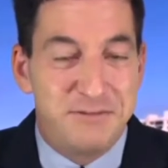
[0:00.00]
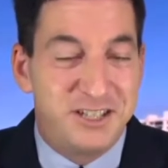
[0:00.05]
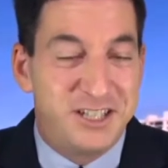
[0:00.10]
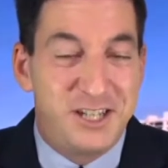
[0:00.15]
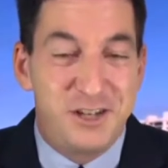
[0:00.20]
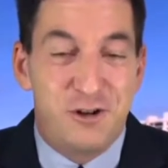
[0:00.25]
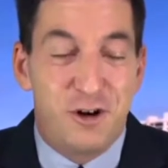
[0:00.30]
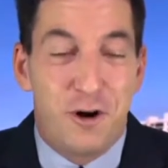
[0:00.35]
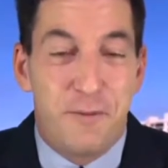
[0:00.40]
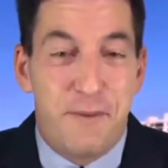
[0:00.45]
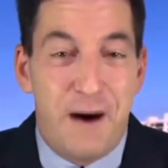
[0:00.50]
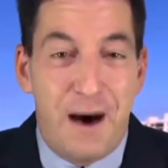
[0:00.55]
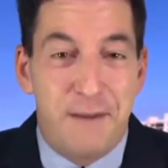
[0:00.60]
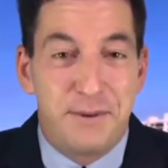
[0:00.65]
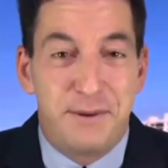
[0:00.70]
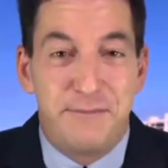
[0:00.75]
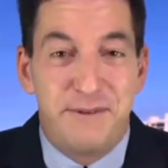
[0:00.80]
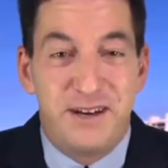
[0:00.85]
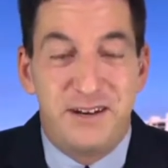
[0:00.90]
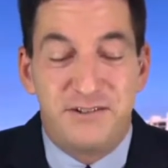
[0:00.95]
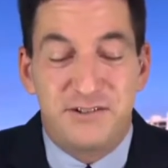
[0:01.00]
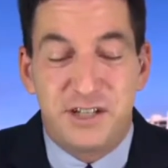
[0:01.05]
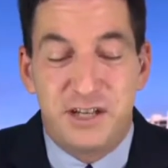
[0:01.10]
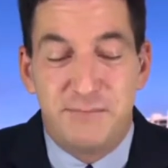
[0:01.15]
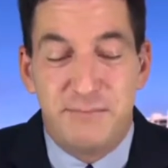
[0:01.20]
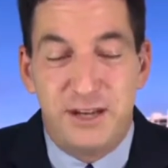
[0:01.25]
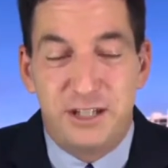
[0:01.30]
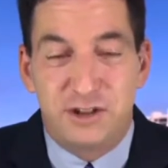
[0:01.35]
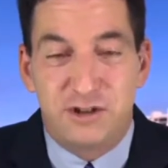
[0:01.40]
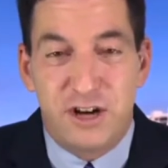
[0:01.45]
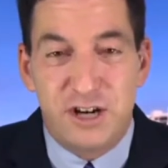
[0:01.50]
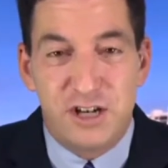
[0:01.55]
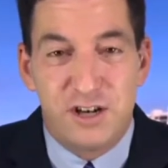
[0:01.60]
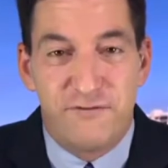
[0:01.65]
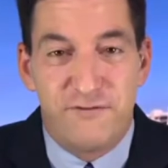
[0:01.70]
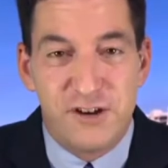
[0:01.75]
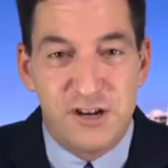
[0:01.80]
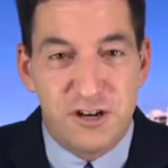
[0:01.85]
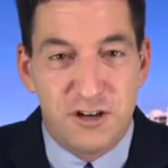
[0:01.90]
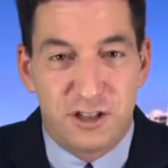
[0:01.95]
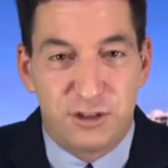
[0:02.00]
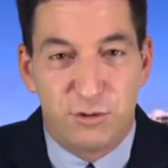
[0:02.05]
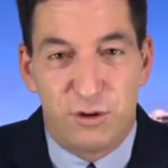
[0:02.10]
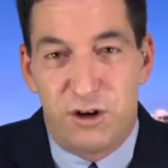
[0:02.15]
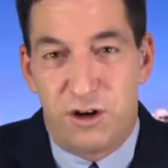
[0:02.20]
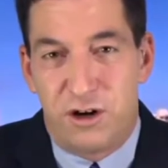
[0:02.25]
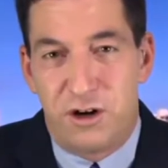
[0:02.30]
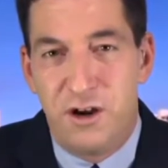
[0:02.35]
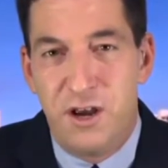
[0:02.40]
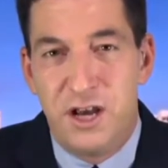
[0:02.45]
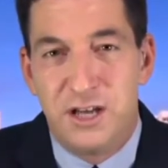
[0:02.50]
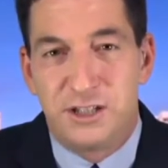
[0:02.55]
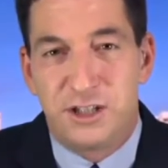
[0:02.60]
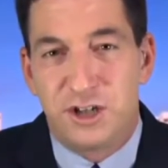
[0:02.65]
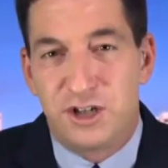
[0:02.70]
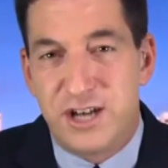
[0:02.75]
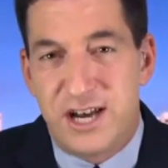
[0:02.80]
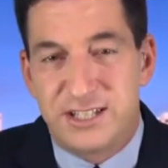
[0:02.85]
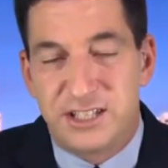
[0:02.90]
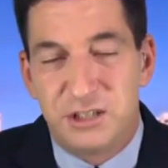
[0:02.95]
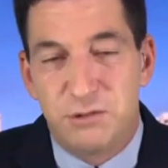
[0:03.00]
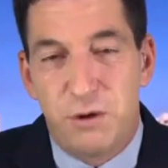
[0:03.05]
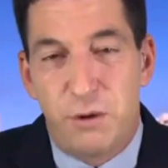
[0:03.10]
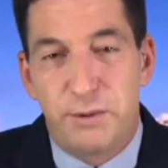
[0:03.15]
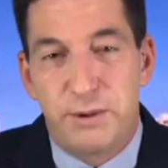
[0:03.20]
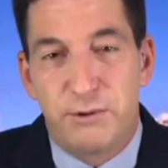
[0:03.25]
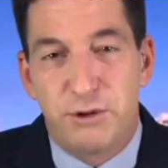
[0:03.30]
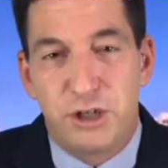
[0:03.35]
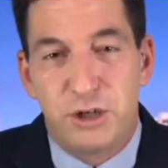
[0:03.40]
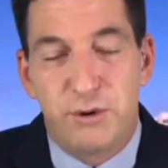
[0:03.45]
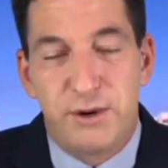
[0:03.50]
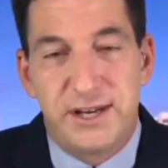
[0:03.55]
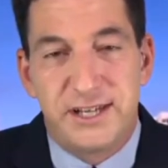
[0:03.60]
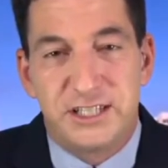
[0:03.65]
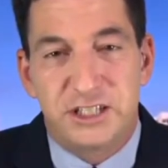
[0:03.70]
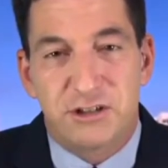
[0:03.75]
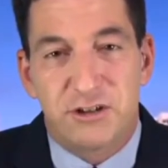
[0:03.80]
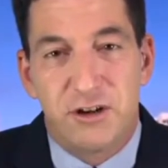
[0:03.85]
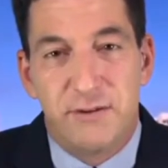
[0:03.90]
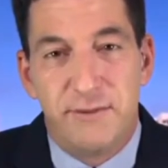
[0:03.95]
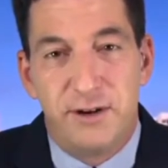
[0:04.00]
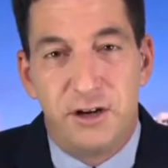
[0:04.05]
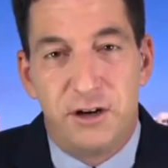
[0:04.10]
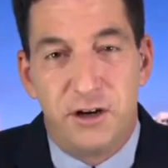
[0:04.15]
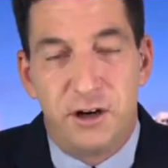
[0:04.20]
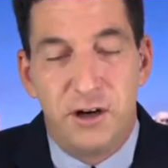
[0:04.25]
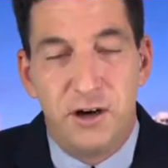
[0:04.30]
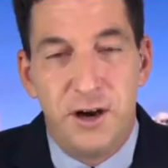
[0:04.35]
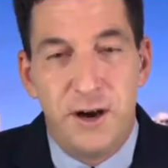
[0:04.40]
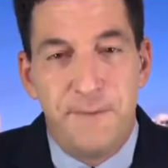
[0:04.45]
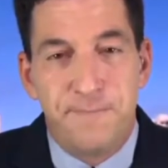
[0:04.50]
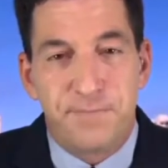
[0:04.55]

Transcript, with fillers: Senior Obama administration officials were suggesting what we were doing is criminal